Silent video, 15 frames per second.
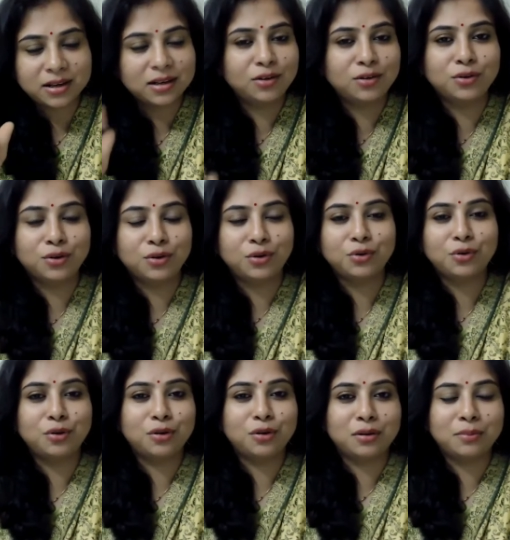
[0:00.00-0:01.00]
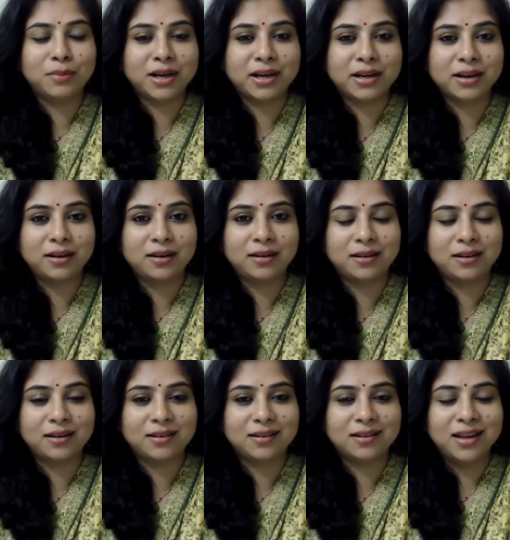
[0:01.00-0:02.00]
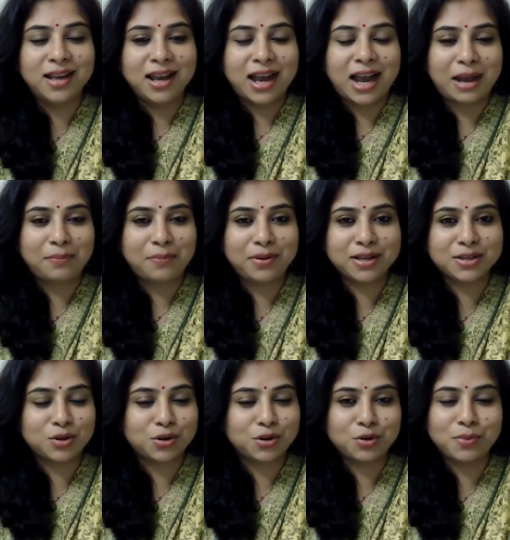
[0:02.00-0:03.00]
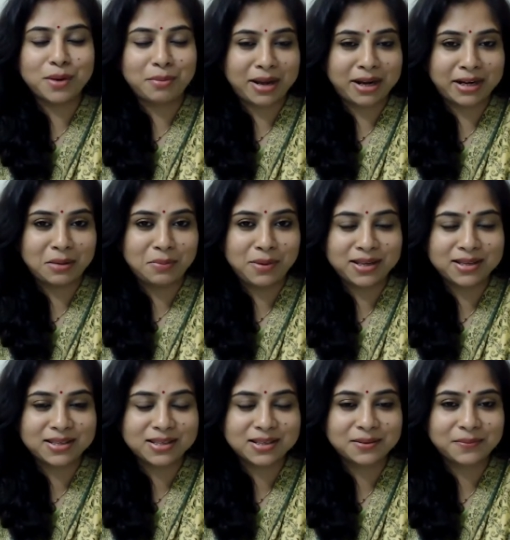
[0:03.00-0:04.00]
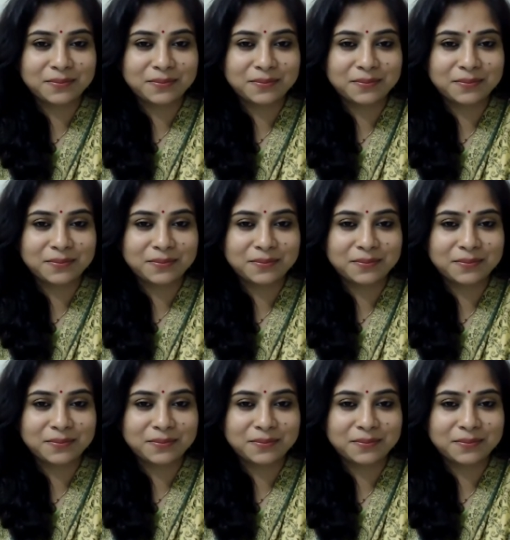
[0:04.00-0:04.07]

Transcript: no marital happiness or no marital bliss.